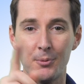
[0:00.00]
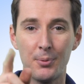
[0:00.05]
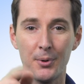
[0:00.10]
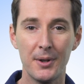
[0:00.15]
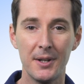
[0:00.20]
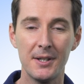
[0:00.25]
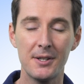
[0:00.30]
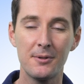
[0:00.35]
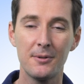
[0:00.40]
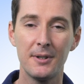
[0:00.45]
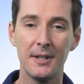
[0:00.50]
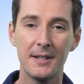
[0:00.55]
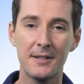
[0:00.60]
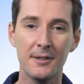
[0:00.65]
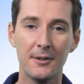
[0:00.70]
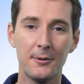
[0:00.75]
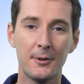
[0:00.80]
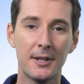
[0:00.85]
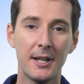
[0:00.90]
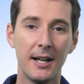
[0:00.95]
put these two dates
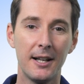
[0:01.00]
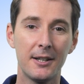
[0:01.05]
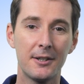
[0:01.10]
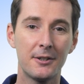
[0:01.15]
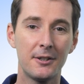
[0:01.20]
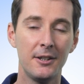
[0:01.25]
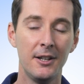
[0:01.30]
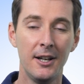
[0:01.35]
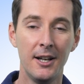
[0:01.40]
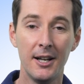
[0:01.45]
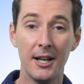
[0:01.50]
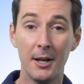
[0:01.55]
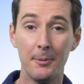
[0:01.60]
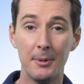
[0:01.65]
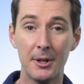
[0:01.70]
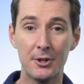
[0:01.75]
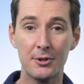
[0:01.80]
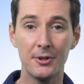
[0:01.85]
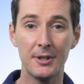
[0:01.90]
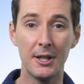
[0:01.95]
on your calendar and
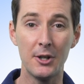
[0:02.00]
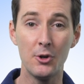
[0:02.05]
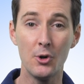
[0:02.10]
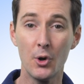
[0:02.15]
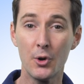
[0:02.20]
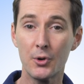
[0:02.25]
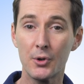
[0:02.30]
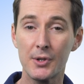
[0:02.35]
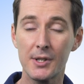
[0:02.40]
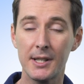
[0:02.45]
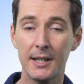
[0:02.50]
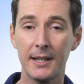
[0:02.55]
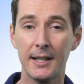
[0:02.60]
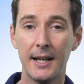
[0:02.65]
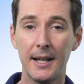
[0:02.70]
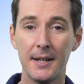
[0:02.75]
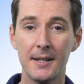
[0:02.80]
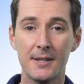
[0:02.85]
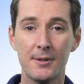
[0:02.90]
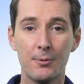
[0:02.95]
make sure that you understand
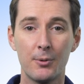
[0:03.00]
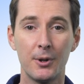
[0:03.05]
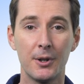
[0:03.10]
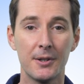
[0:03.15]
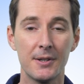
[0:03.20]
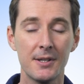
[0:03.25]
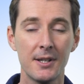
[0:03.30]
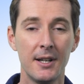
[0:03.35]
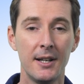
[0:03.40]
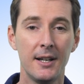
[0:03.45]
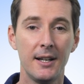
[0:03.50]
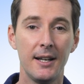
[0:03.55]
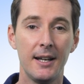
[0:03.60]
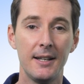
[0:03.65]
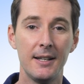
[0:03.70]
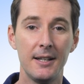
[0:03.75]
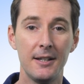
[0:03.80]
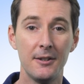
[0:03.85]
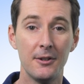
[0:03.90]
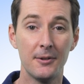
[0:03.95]
how this works
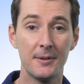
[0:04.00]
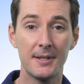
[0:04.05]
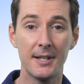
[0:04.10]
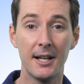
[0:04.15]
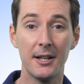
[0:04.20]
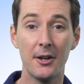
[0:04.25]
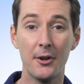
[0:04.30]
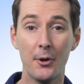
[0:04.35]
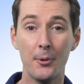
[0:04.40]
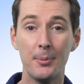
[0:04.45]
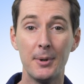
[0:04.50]
and then uh, tell other